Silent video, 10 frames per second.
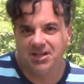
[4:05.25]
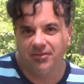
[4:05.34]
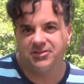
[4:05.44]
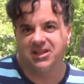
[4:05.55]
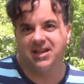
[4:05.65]

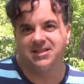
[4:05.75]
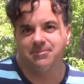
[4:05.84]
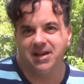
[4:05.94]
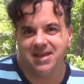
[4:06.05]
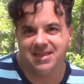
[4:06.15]
tough to get it
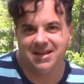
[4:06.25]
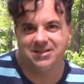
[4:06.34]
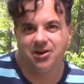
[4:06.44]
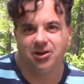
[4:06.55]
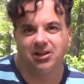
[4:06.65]
to make that
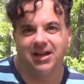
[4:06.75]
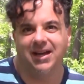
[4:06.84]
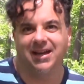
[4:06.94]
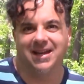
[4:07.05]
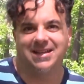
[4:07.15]
dog
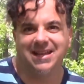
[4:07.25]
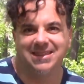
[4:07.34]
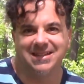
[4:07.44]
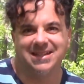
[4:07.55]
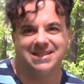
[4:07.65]
leg and
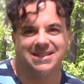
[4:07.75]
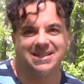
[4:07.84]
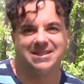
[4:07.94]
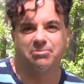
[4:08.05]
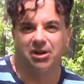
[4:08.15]
get the
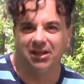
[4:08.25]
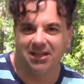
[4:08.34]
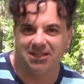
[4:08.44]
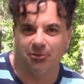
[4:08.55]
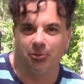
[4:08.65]
distance, but
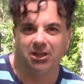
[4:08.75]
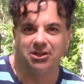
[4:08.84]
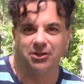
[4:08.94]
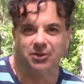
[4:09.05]
let's see what we can